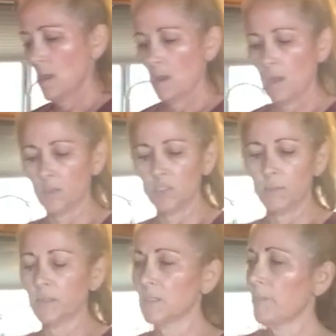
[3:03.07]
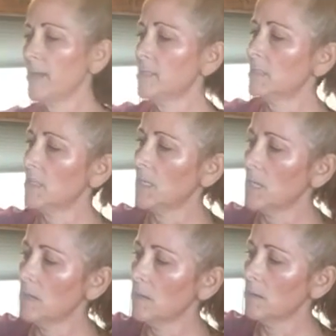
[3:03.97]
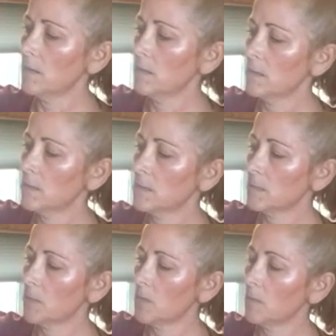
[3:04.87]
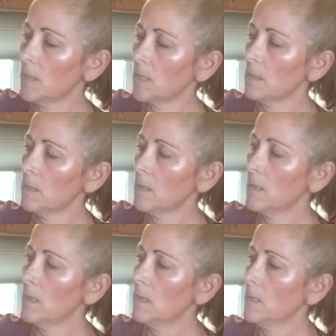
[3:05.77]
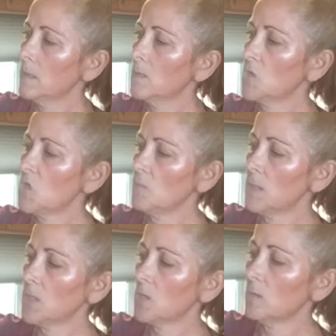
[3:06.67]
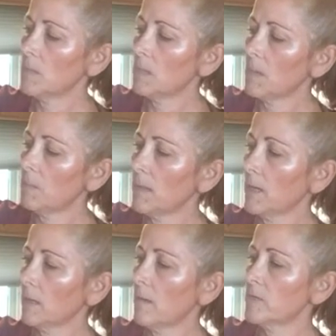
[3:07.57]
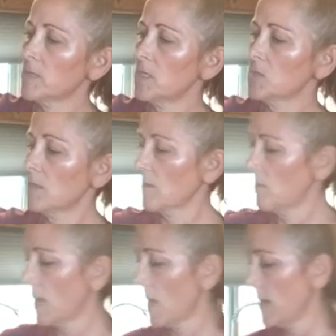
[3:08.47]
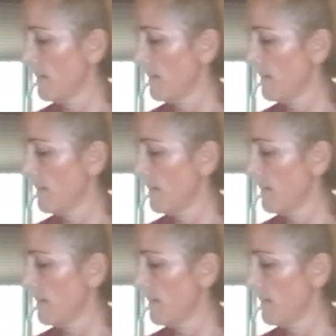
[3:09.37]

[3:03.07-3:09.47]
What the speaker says: I'll just put the spices in here. Some cumin, remember that conversation the other day?